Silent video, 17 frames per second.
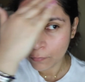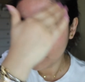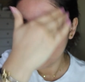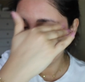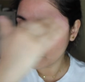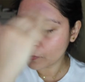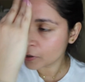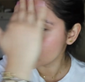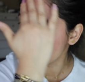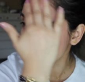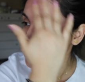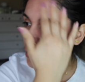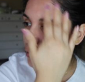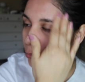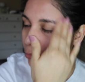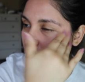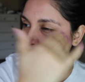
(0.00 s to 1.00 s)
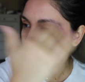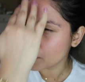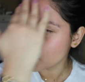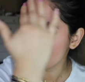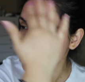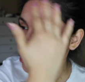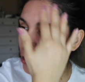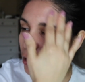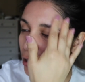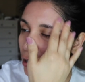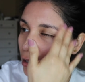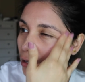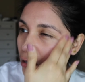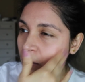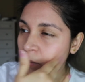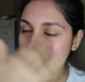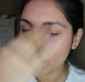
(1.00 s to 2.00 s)
versus a brush,
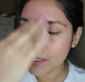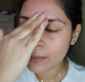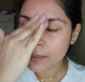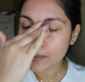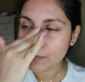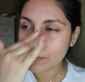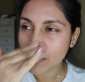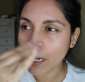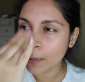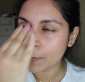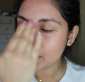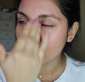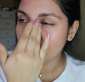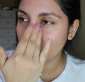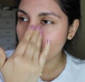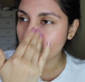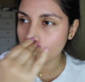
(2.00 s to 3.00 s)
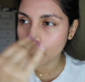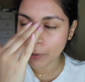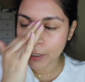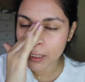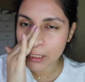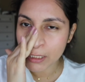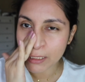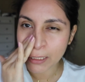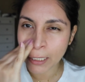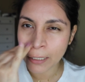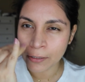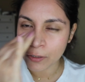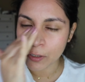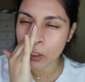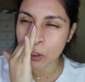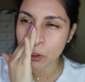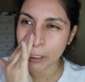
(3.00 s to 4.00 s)
because sometimes I feel like brushes kind
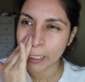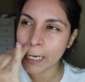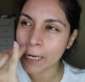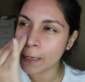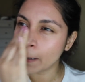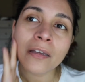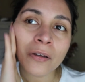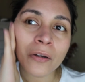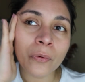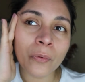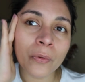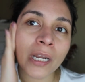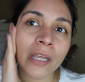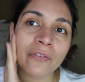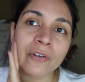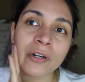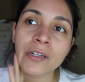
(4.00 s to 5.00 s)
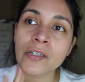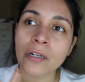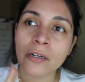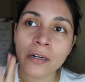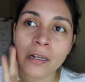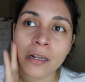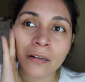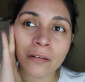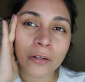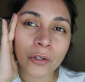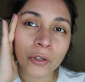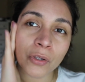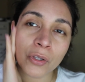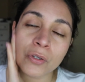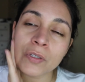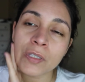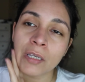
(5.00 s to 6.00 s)
of streak. When I first started
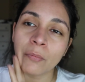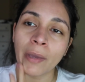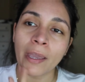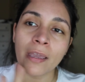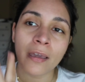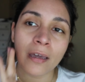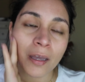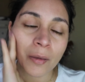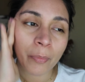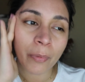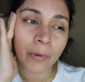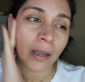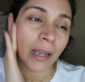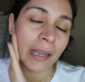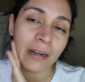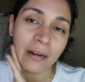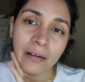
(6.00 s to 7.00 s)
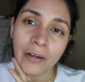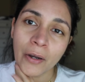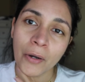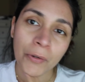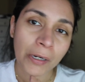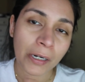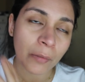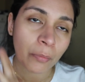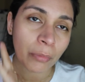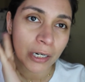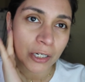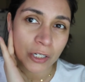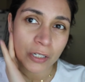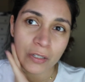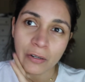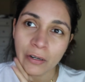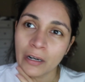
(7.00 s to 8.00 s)
using makeup, I didn't own any
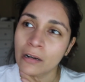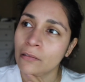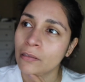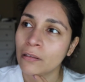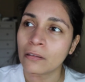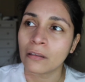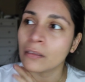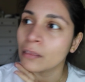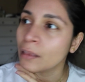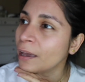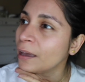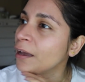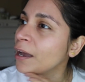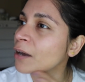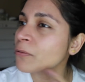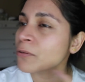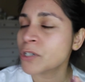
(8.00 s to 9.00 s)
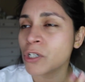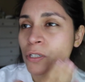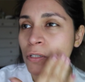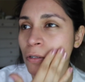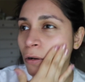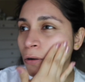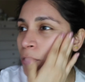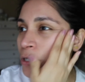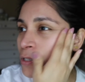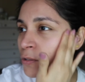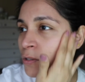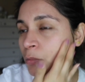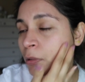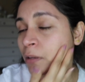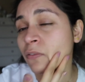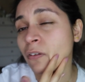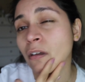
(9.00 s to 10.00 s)
brushes or anything like that. I would just always
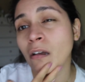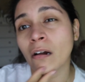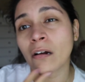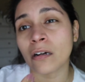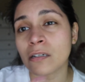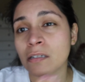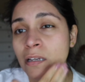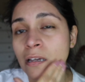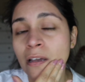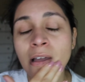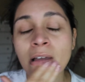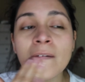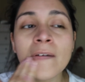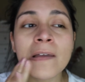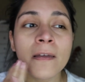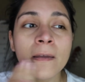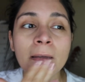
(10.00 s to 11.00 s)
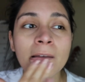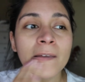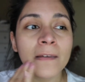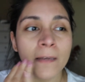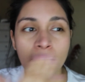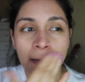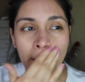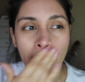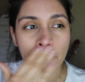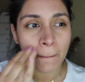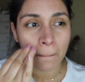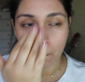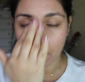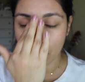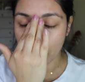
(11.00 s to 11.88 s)
use my fingers. And